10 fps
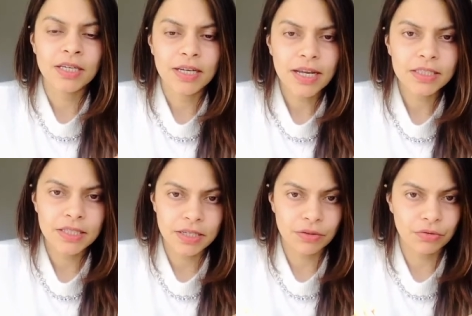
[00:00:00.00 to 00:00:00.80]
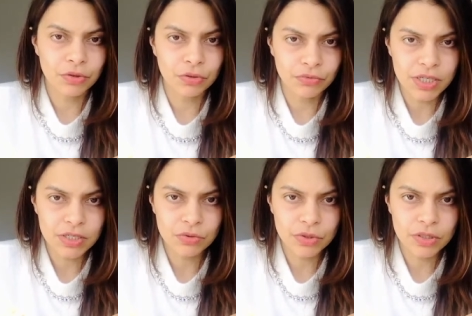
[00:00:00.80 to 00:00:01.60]
let's think through your
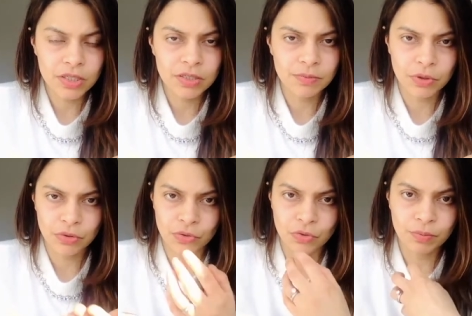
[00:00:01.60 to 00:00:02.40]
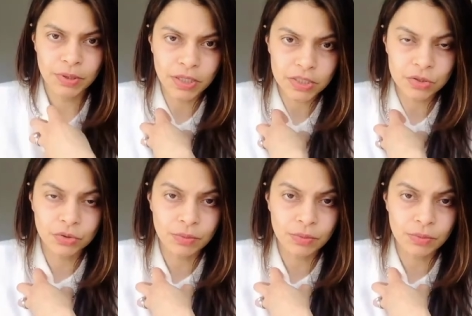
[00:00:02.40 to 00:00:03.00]
resources, both your personal,